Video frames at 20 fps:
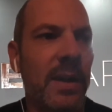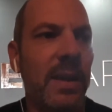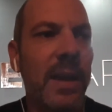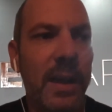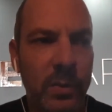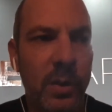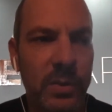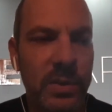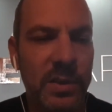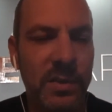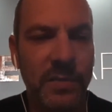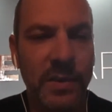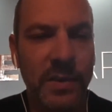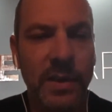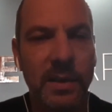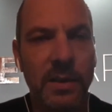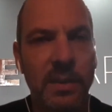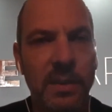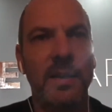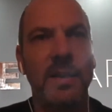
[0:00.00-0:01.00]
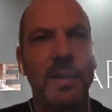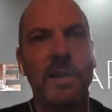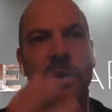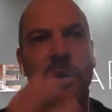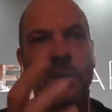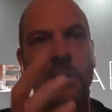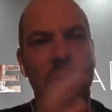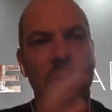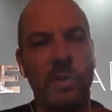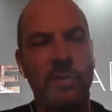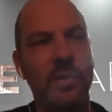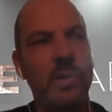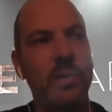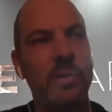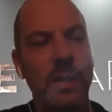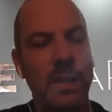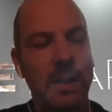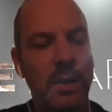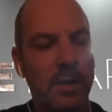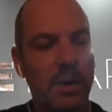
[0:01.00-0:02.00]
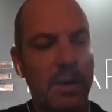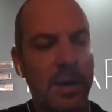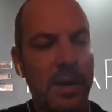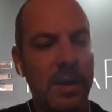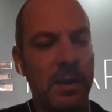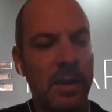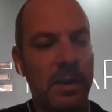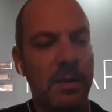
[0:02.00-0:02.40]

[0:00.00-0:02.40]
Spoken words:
equity funder. So if you are a